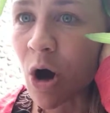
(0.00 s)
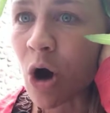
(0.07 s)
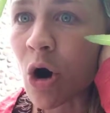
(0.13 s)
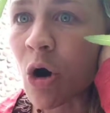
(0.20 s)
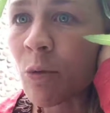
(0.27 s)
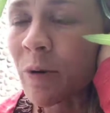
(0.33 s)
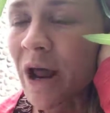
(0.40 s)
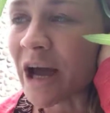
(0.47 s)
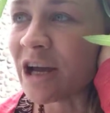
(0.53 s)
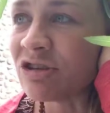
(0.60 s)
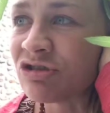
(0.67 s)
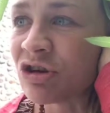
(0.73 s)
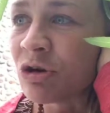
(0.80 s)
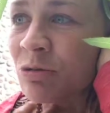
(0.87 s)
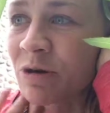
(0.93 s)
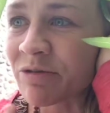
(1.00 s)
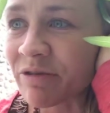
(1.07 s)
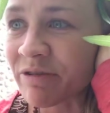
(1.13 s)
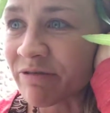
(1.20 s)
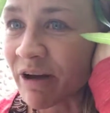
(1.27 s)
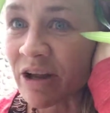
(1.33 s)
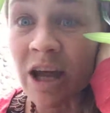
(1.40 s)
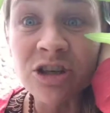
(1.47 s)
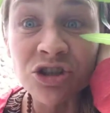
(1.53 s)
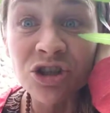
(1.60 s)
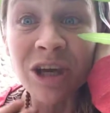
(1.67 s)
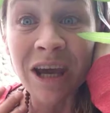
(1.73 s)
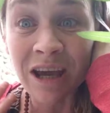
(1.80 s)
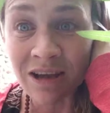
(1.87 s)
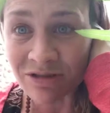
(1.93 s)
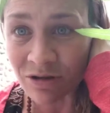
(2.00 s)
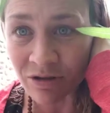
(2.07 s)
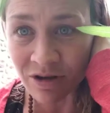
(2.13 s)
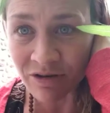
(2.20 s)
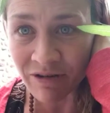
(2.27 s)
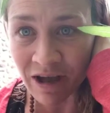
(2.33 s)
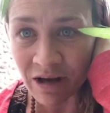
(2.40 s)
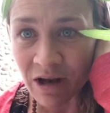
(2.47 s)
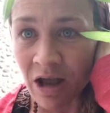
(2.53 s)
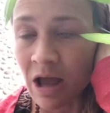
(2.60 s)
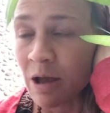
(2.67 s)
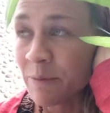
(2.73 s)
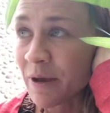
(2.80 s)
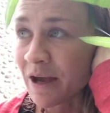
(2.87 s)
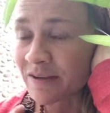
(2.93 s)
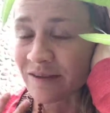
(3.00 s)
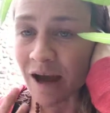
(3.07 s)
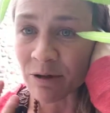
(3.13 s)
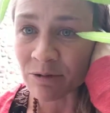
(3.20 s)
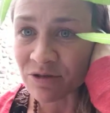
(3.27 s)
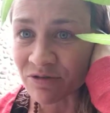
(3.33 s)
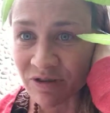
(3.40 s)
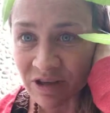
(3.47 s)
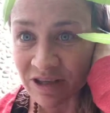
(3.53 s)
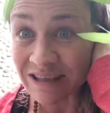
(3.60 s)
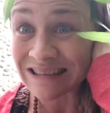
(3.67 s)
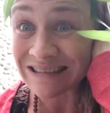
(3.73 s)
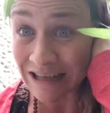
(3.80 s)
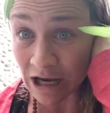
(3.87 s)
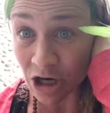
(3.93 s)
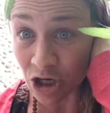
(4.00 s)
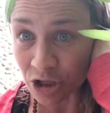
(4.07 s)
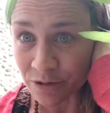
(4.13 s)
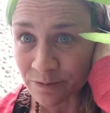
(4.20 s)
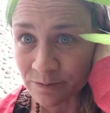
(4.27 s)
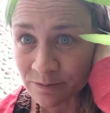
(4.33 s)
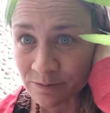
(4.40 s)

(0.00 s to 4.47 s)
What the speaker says: oh, but I intuitively felt I should cancel the event because I was feeling scared.